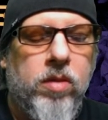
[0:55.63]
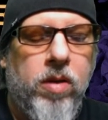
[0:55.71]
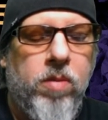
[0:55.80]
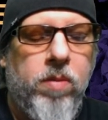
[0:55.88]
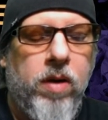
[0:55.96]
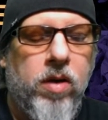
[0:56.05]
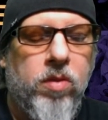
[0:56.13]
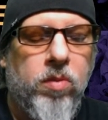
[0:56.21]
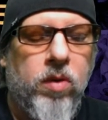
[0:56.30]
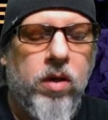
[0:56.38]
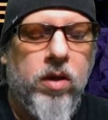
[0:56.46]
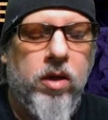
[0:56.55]
My parents were
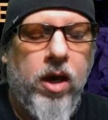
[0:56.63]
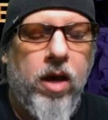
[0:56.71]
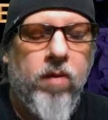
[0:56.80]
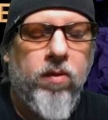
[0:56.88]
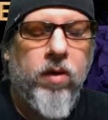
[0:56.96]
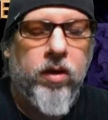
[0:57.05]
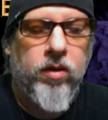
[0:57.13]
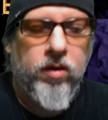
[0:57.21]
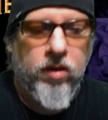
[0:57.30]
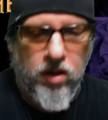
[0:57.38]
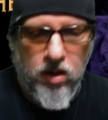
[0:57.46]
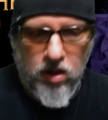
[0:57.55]
good Catholics,
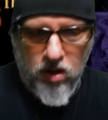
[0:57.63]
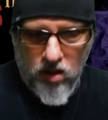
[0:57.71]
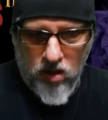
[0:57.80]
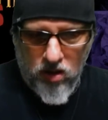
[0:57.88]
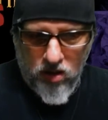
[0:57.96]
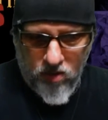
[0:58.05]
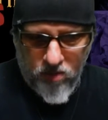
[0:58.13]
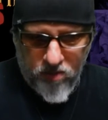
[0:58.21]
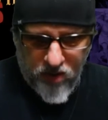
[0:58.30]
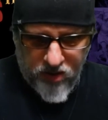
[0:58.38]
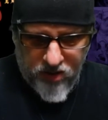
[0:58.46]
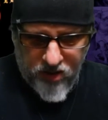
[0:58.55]

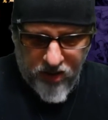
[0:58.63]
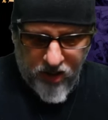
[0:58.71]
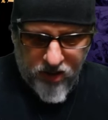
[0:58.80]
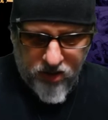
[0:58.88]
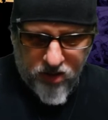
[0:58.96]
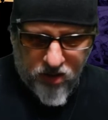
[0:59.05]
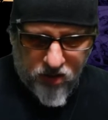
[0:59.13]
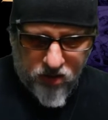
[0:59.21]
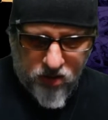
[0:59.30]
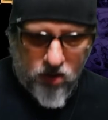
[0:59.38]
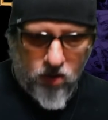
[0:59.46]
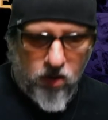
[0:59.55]
but that's another
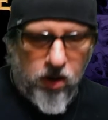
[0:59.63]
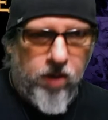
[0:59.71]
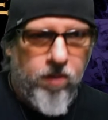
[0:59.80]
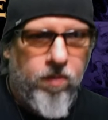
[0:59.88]
story.